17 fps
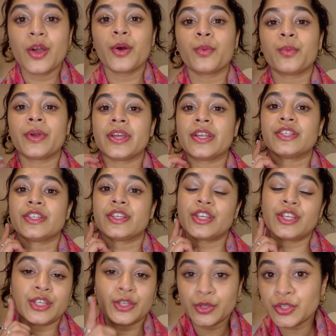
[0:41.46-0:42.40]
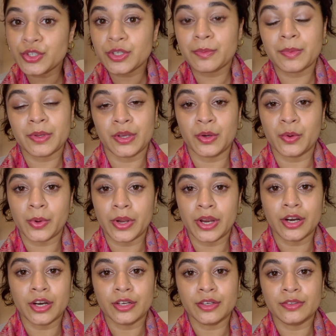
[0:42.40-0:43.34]
which you should be
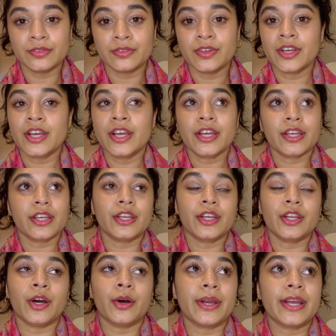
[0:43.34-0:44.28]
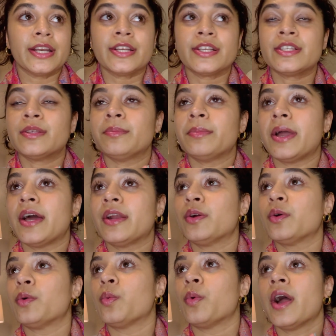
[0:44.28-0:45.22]
aware of. You know, it doesn't
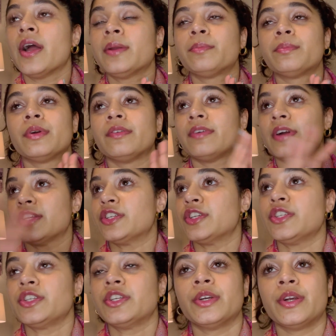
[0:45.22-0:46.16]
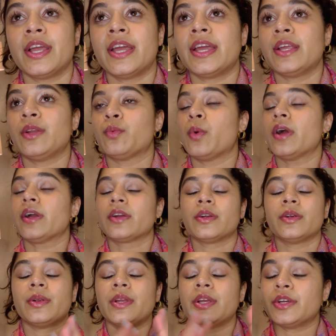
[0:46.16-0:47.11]
matter what profession you're in, what
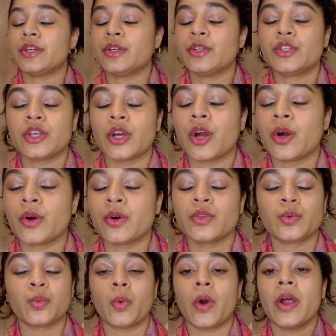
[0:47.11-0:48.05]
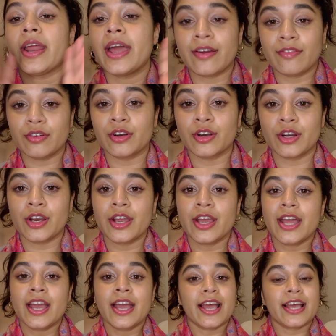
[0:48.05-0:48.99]
career you chose, whatever.
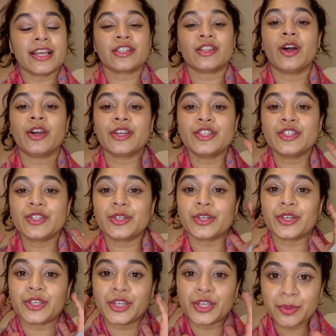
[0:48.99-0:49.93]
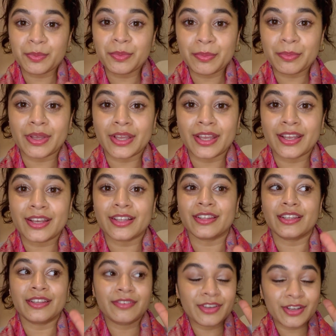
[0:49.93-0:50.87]
As long as you're a human being
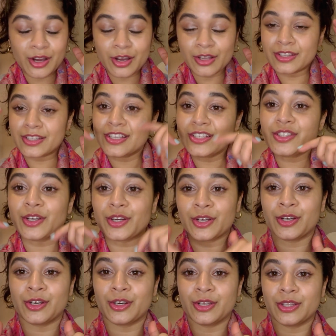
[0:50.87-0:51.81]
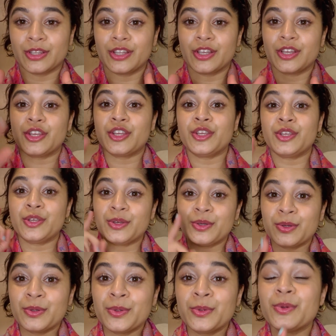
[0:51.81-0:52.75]
living on this earth,
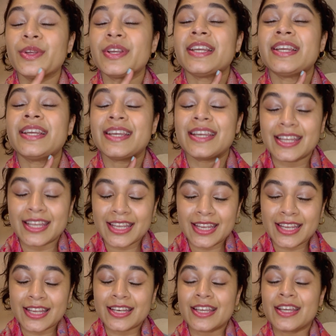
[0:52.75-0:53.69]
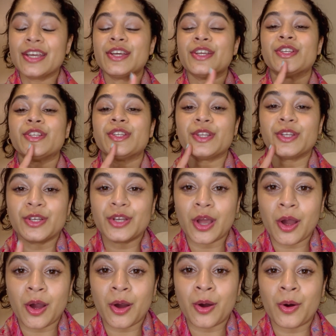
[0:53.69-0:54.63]
you need to
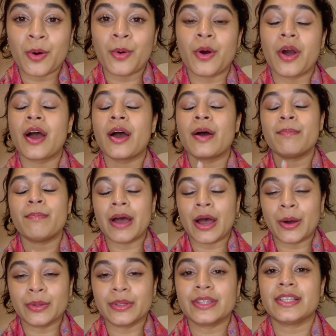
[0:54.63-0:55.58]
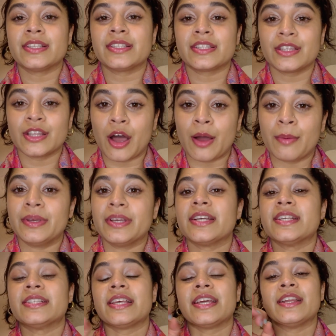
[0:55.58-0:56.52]
know about this law
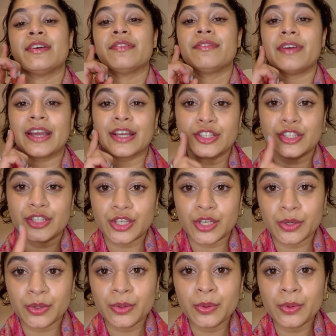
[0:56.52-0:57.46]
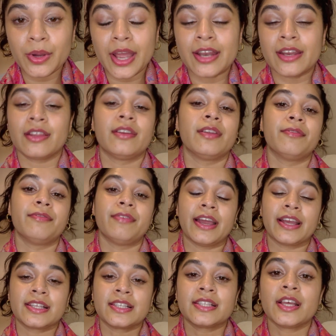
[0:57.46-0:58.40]
because it affects you and it
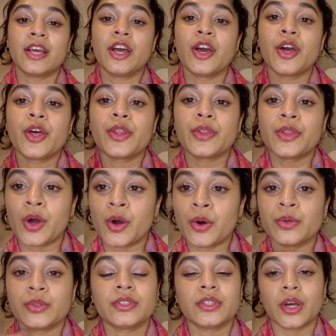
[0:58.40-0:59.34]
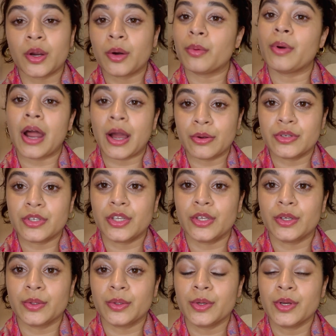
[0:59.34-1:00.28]
affects those around
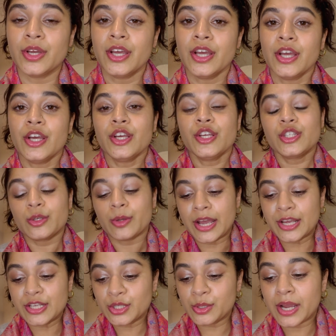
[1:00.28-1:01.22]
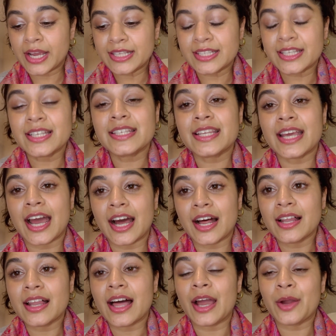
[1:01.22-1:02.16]
you. So as you guys can
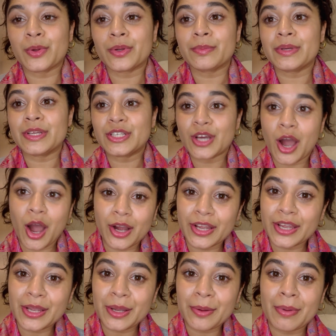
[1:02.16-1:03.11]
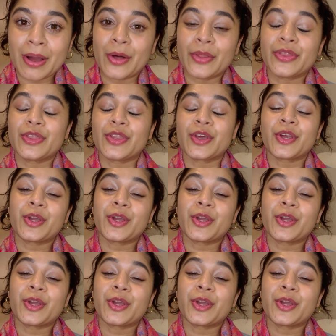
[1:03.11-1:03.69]
tell, I will be talking about the